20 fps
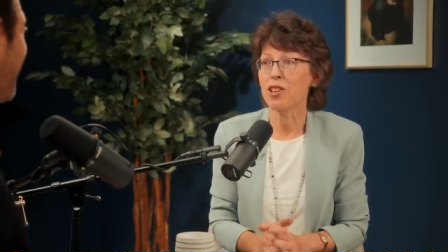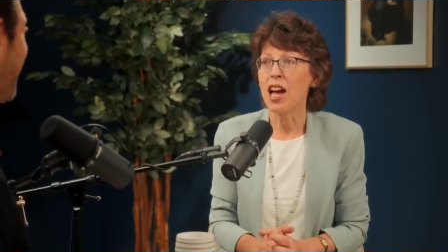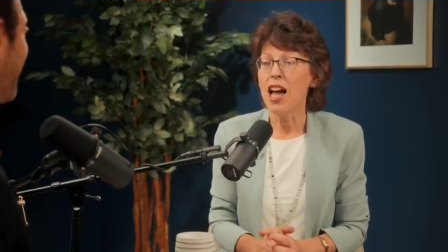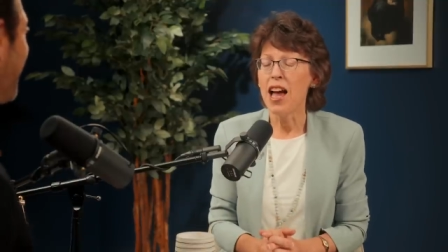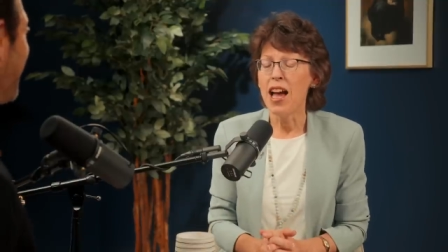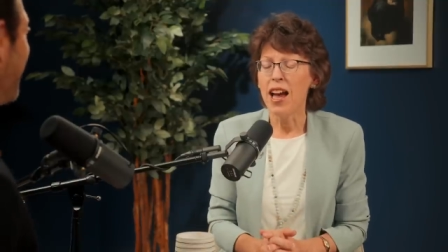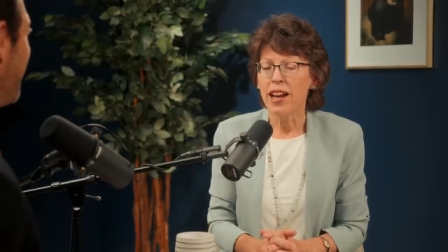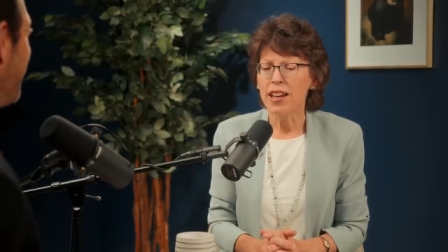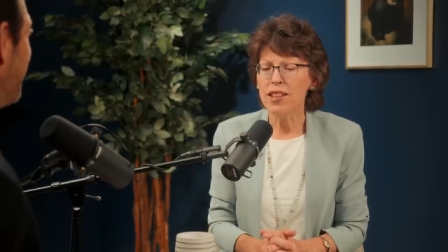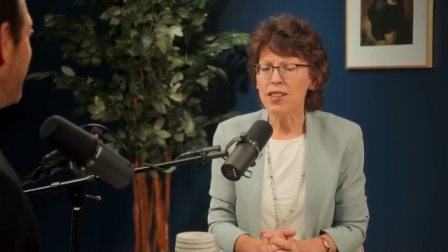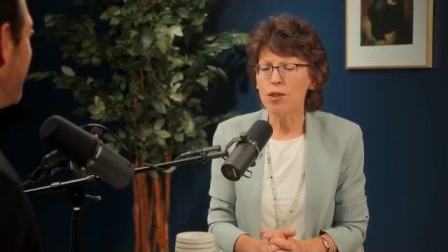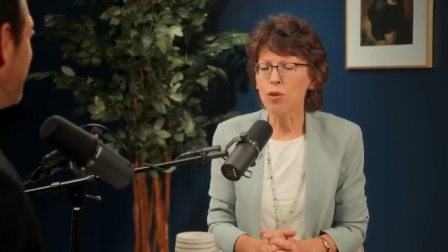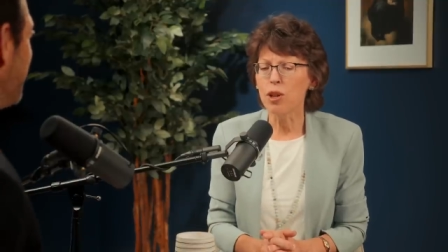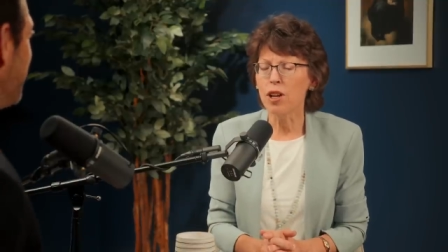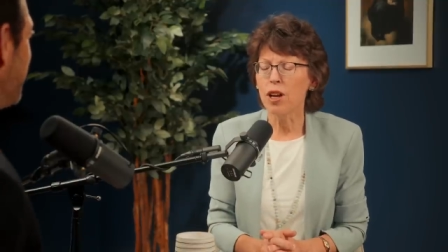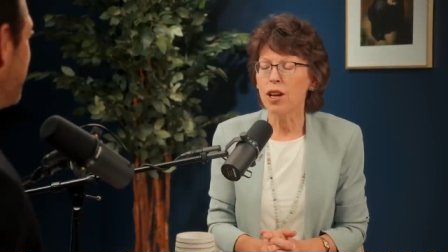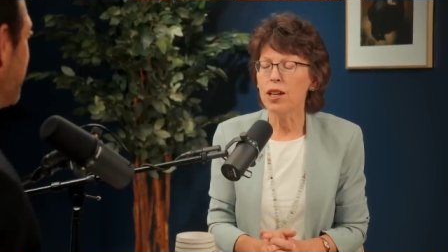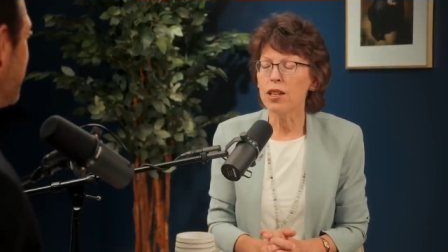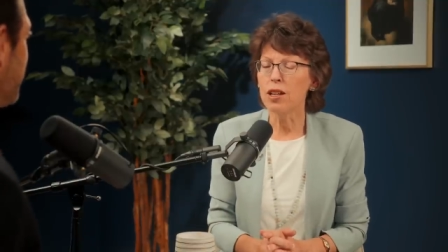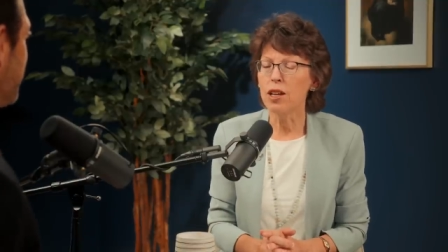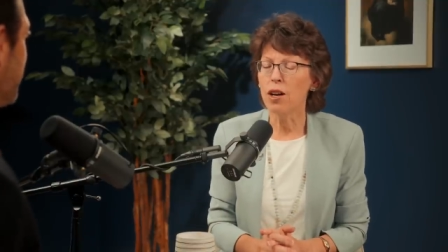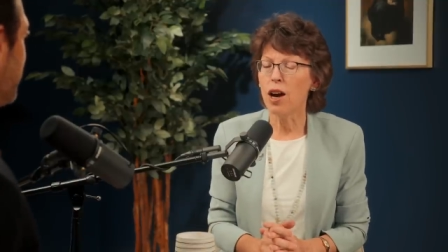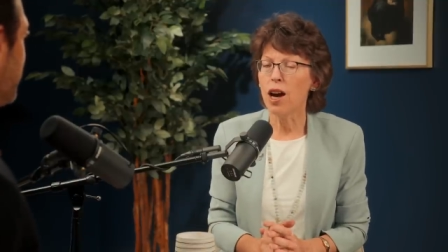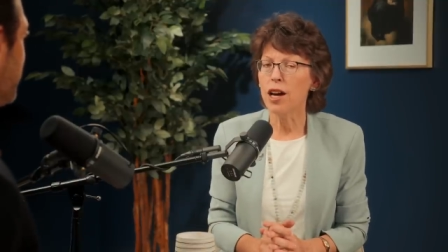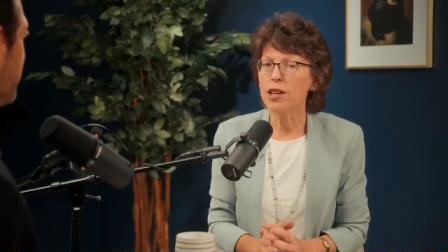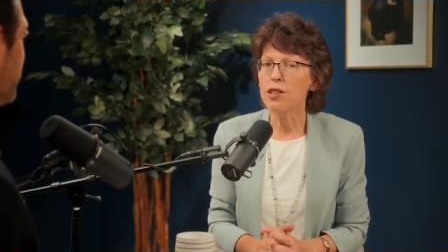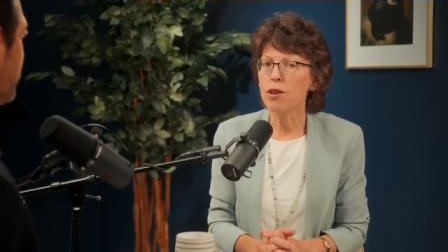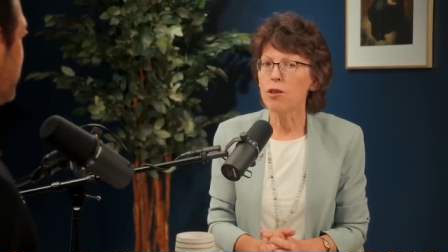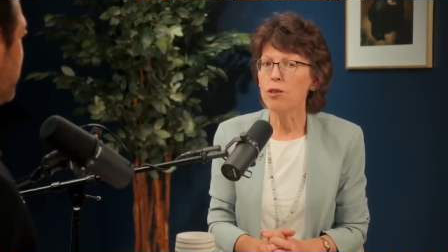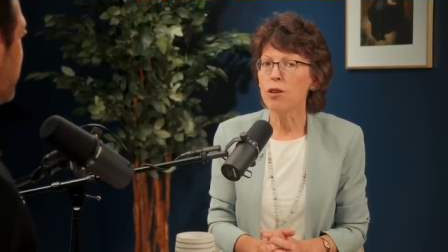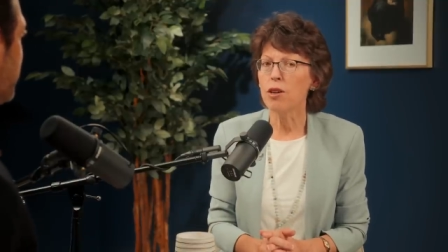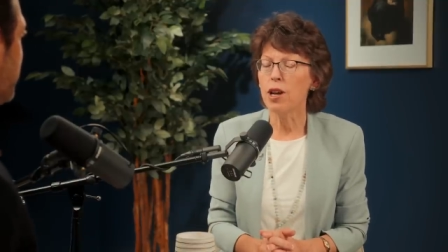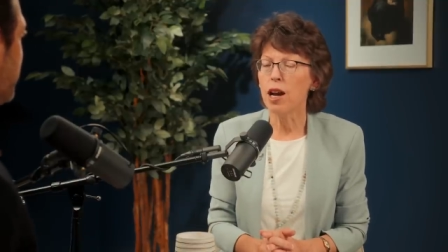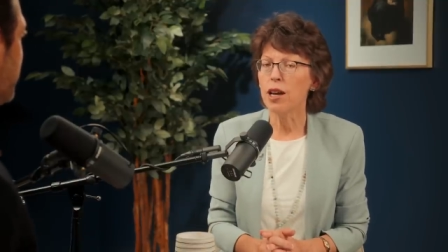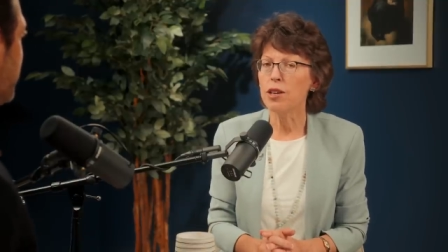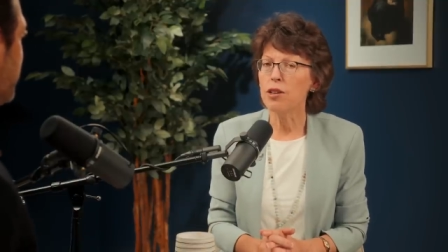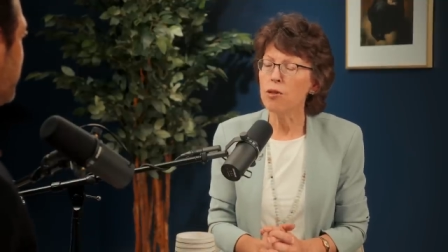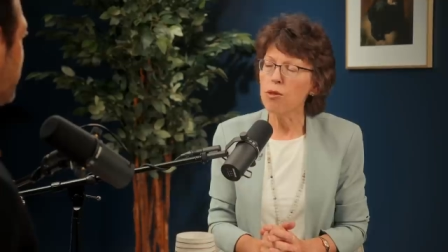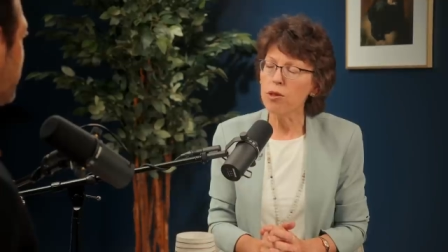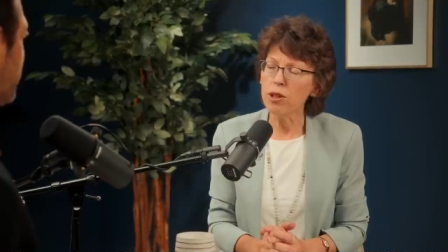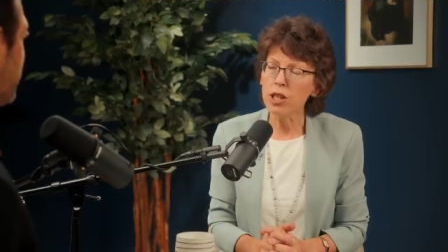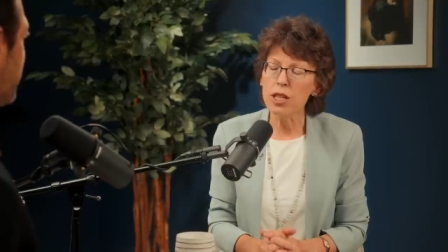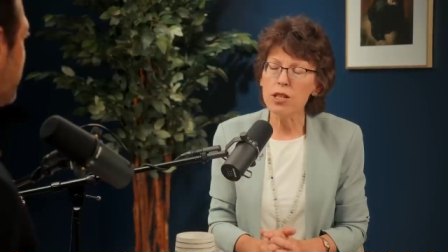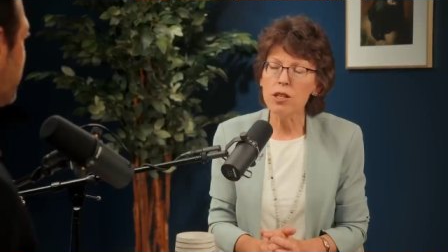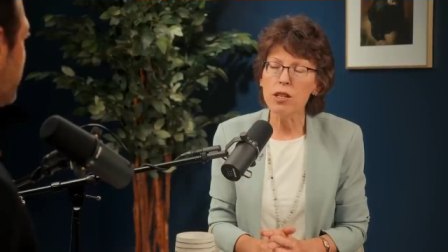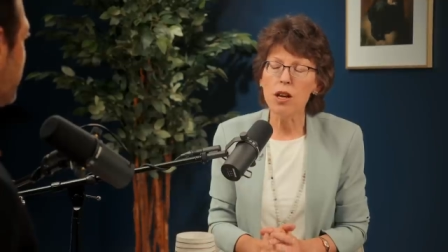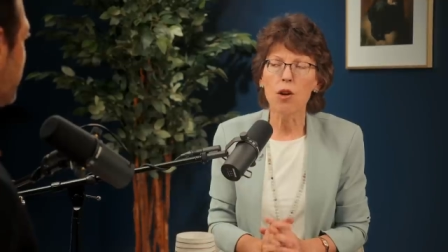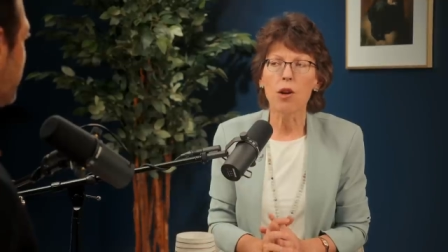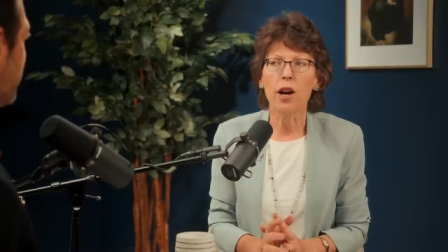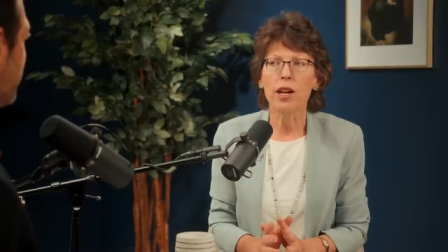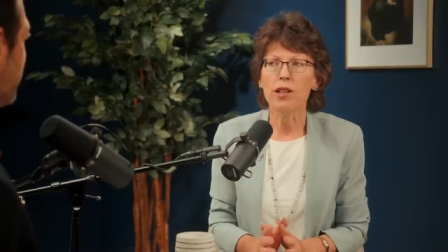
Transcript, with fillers: And he said, Well, you know, I don't I don't really know,